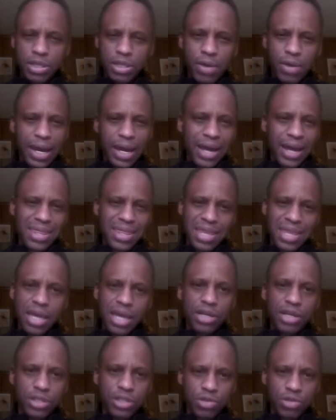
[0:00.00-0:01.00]
So I, I
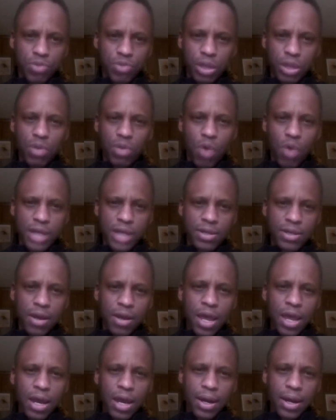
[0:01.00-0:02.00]
think it just really
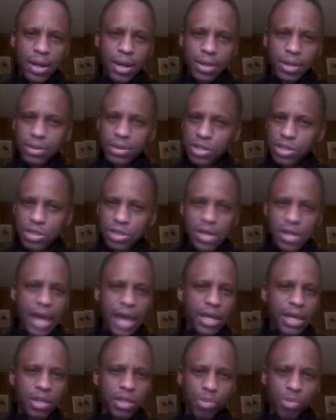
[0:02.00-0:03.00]
wasn't, uh, just
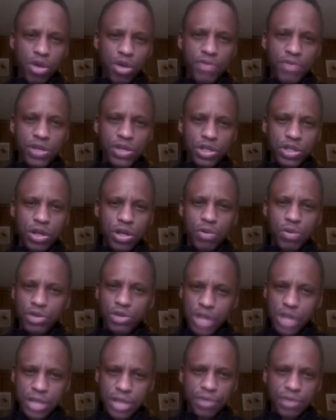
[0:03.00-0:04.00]
like in the previous year
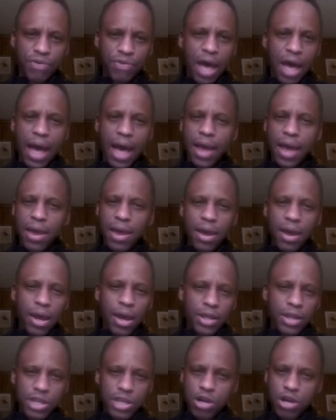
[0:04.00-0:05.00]
with Justify
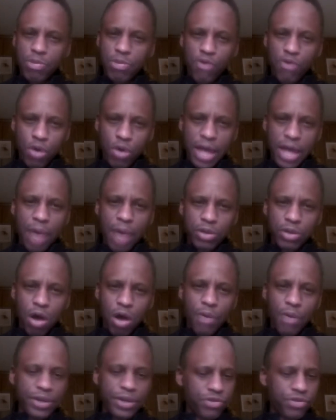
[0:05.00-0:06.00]
and the year before before that with
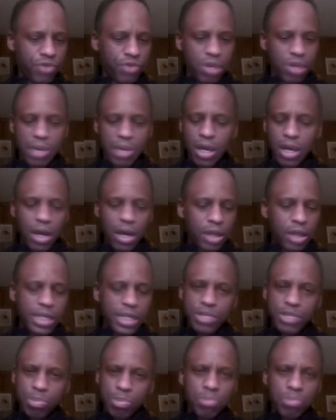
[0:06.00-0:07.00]
Always Dreaming.
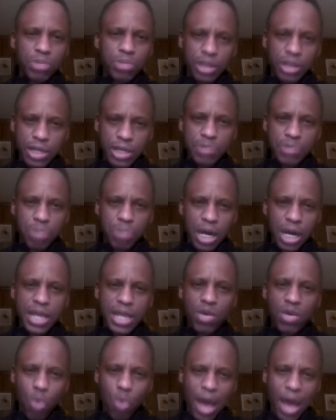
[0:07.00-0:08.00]
These these
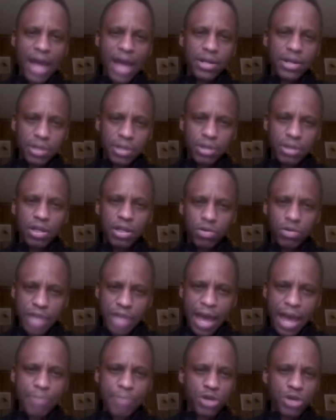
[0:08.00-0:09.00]
muddy, wet, you know,
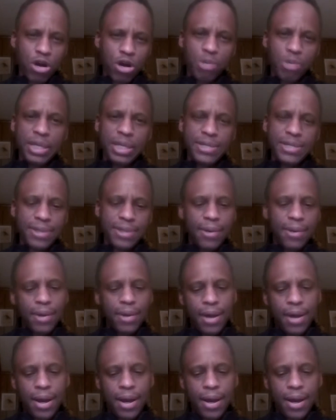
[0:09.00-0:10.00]
damp derbies
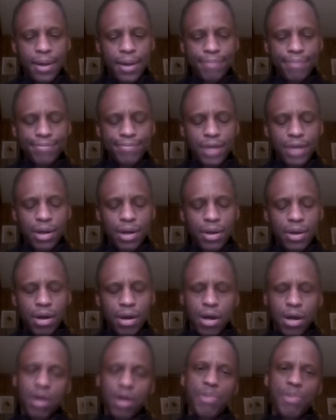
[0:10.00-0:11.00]
um,
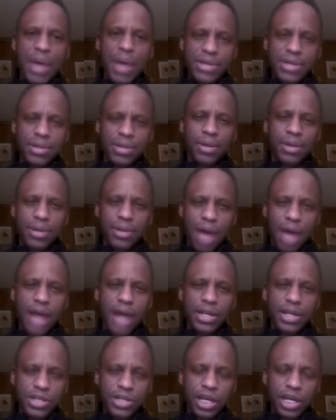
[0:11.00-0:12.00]
are, are, basically
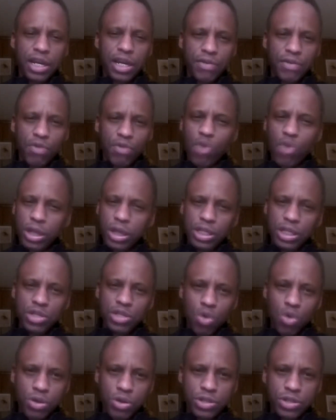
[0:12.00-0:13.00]
not indicative of what
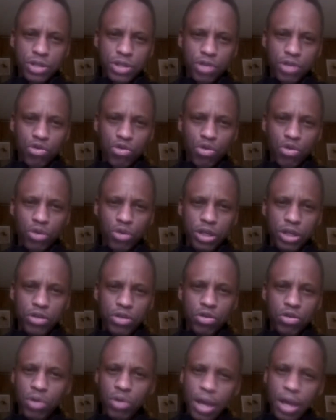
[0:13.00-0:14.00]
these horses can truly
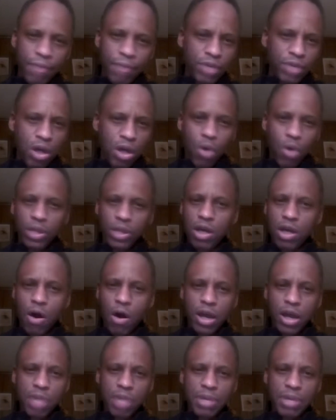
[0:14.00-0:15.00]
do. The only
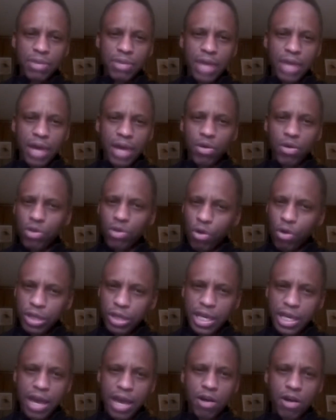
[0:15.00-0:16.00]
argument that, or the
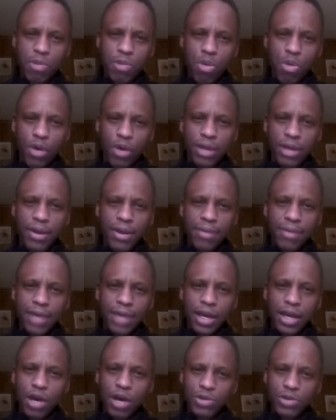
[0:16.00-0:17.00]
only counterpoint
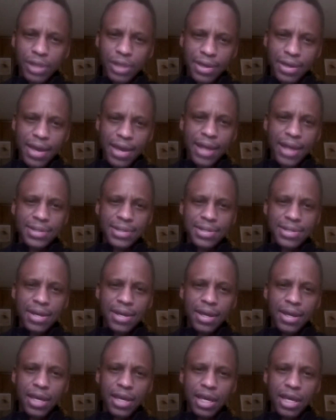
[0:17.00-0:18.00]
that goes against
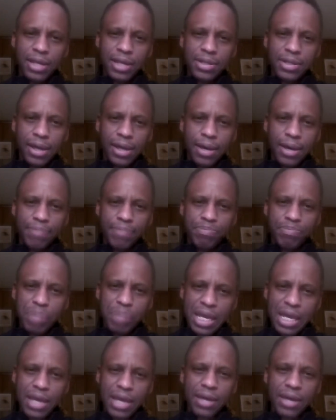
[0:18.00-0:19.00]
it um,
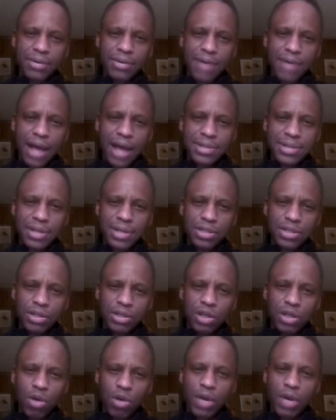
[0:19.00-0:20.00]
being not such,
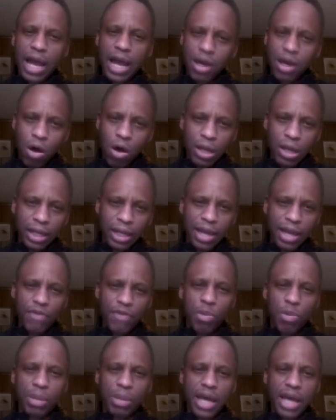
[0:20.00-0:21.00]
you know, what I call a
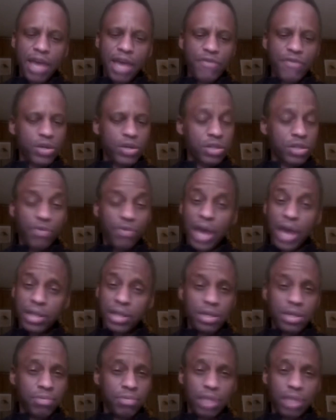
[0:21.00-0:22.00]
level playing field is the
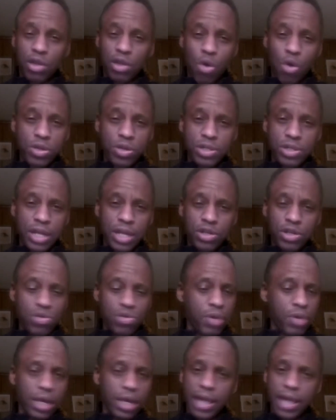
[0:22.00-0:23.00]
fact that, that the horses that
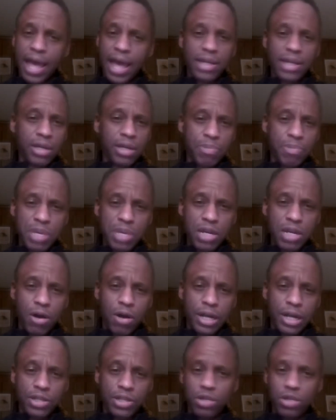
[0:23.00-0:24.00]
do well, they had to compete
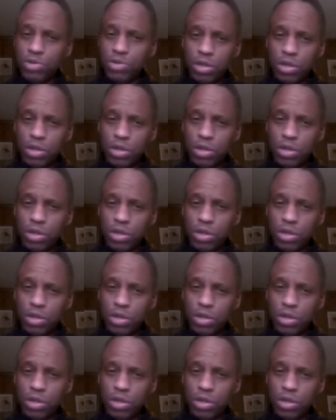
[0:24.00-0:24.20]
on it too.